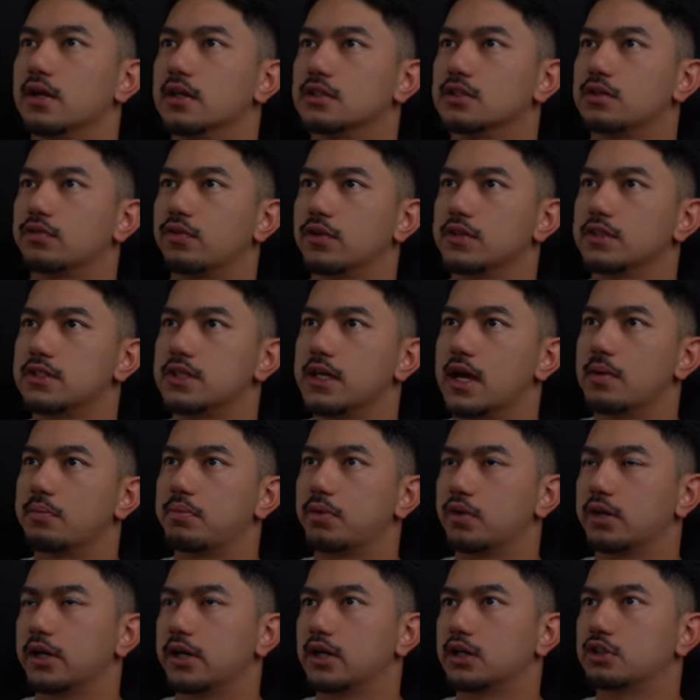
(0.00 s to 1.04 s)
So for
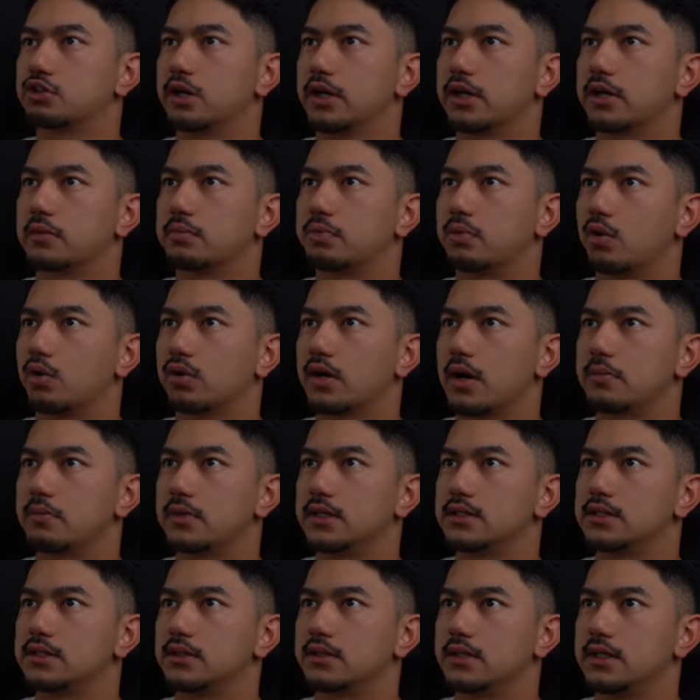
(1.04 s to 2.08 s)
example, you get a training program
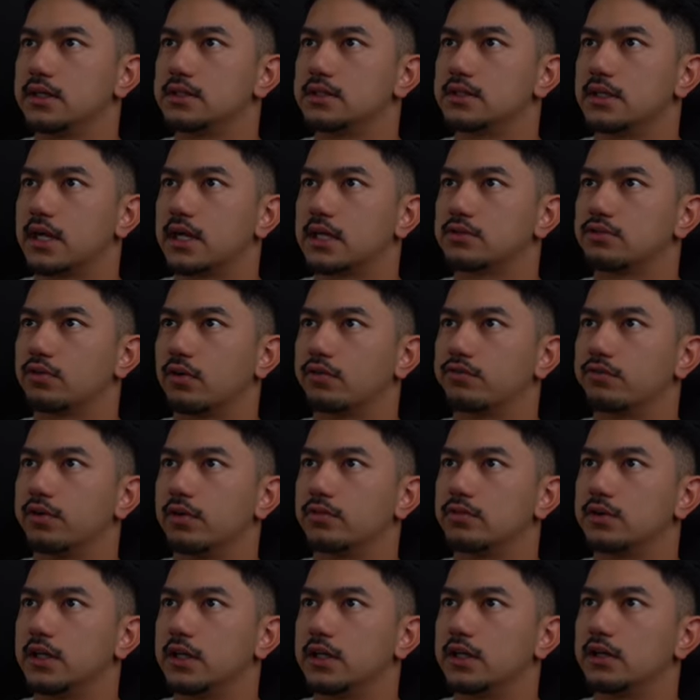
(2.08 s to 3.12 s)
and it's three sets for
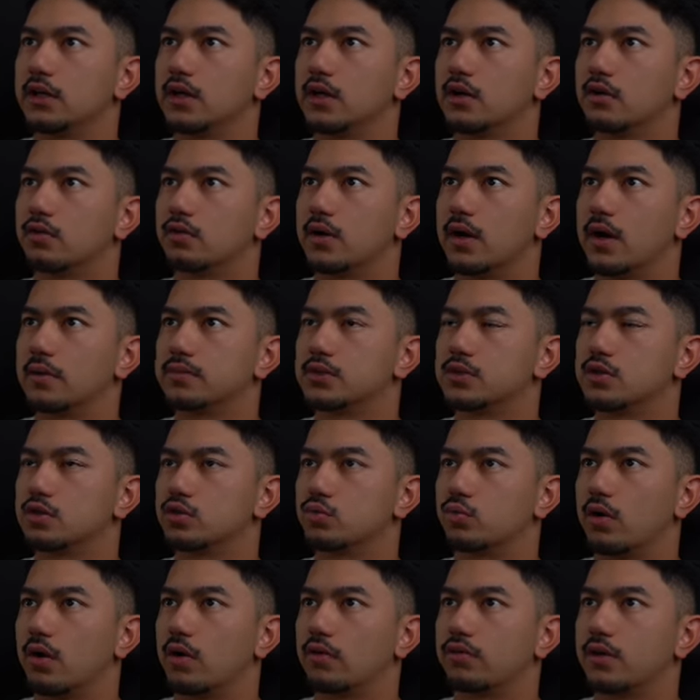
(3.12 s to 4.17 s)
15 reps to
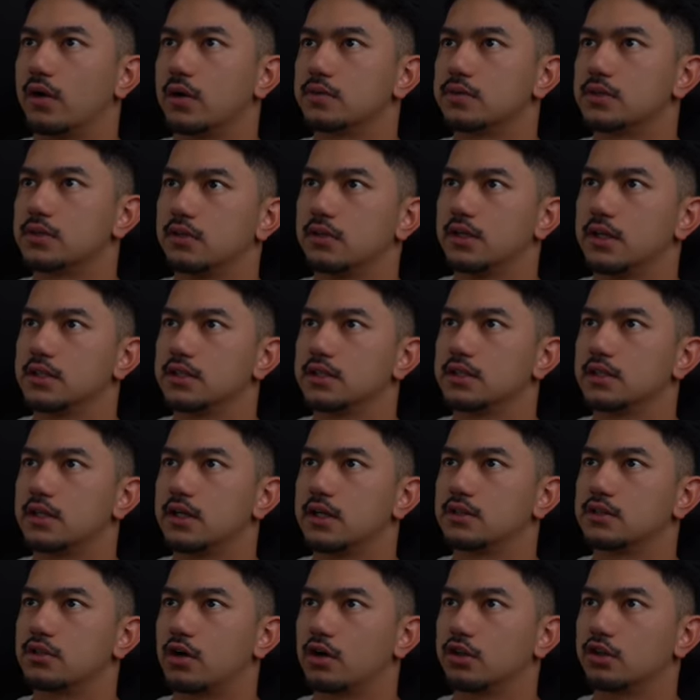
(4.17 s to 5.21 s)
12 reps. This
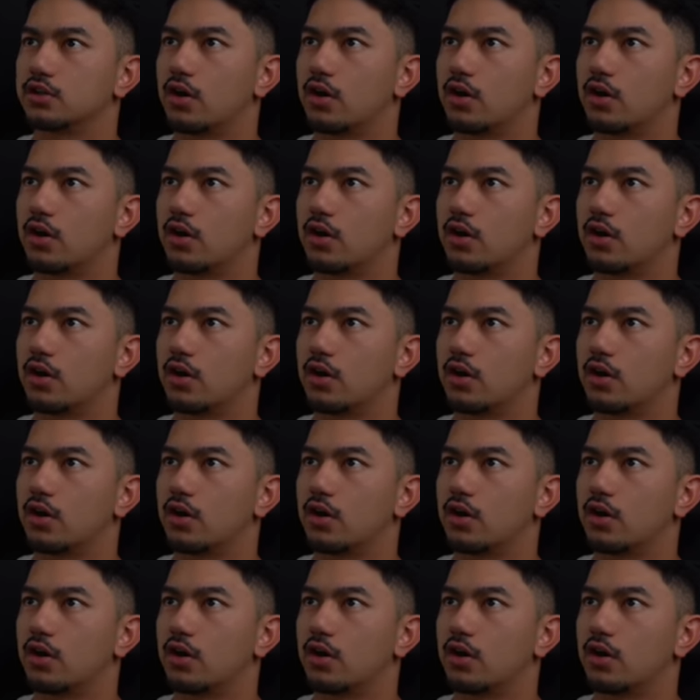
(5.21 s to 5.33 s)
is our